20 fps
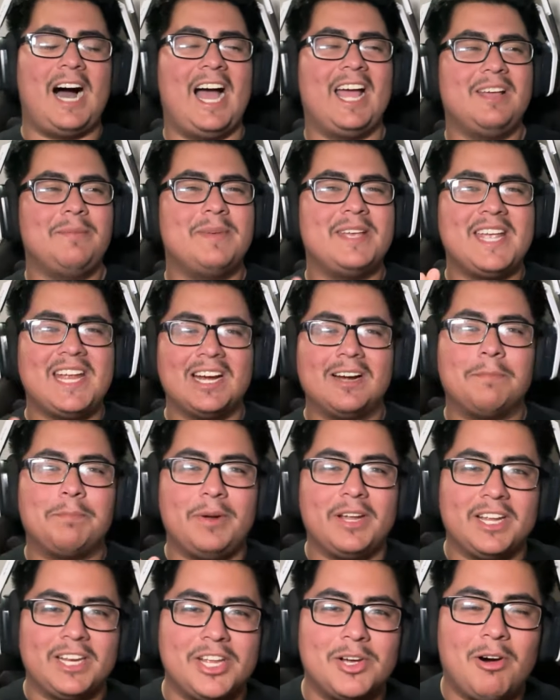I am here
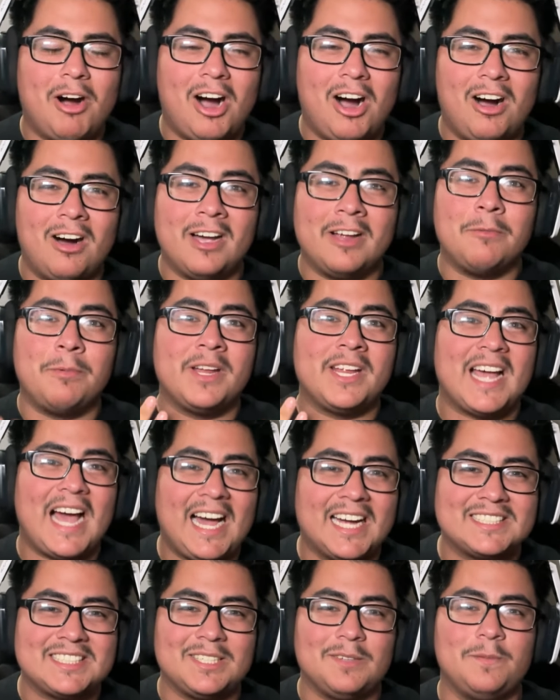bringing you all a
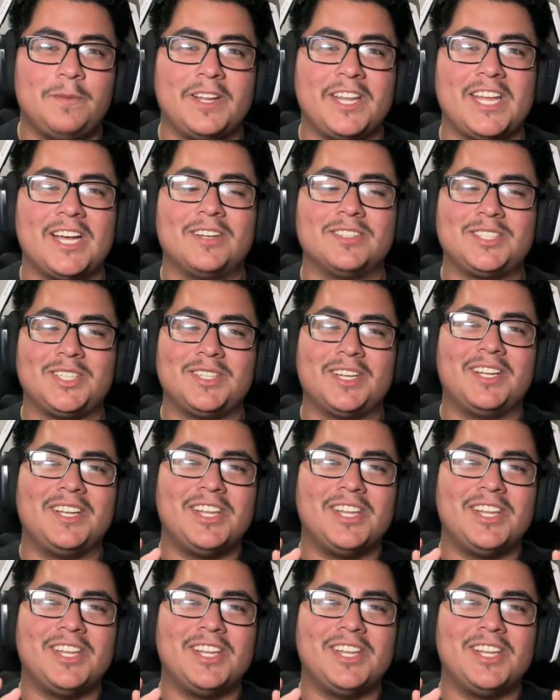reaction video to the